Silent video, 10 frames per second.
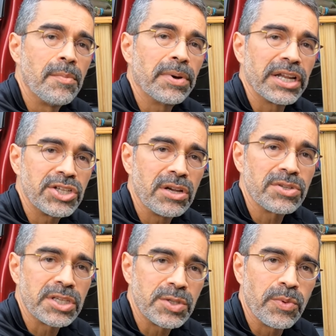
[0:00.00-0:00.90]
but I
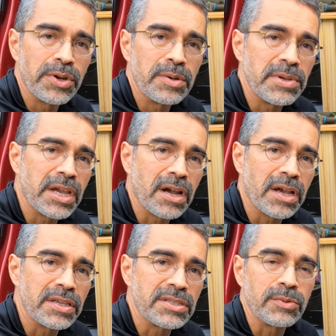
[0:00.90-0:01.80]
chose this one
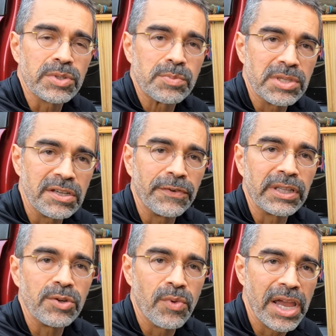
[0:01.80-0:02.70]
because it was
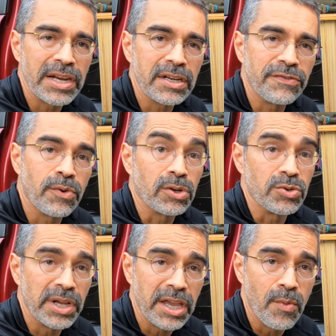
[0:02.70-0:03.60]
specifically rated for
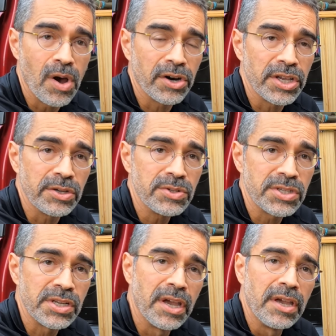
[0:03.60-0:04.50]
drinking water
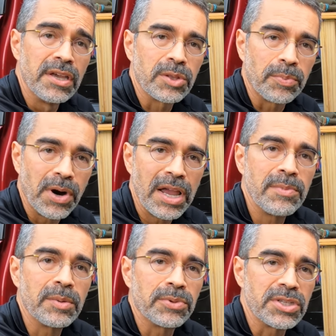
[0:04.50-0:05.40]
use. The
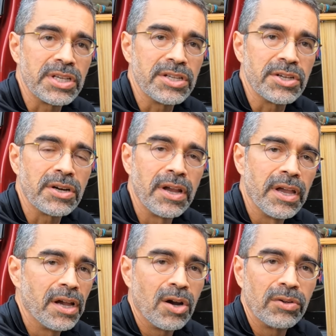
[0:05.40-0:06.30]
priming procedure
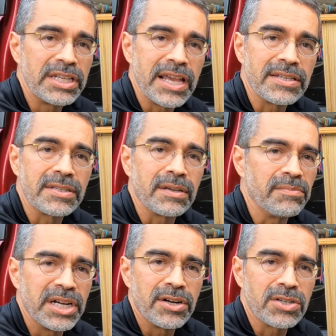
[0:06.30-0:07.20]
only takes a
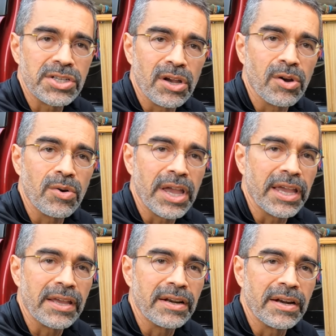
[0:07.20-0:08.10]
minute or so
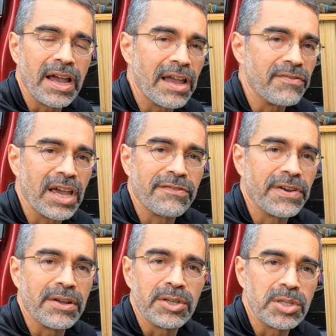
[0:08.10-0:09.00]
and I've not
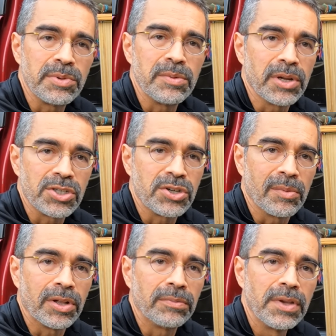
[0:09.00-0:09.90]
found it to be much
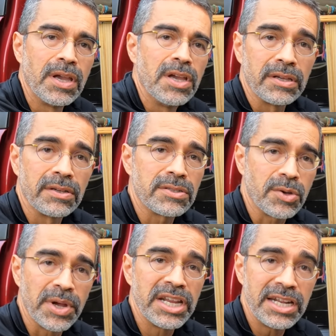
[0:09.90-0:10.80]
trouble.
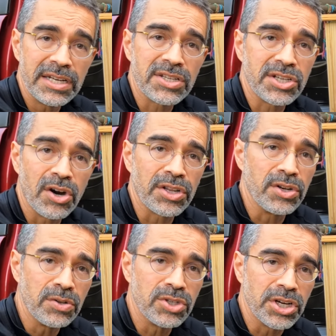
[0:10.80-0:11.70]
So when I need to start a
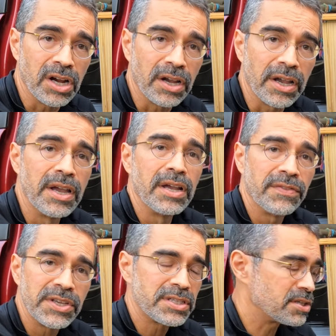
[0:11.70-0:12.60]
new jug,
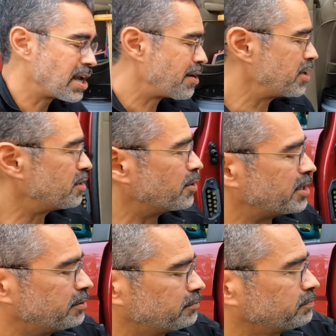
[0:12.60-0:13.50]
this is how I do it.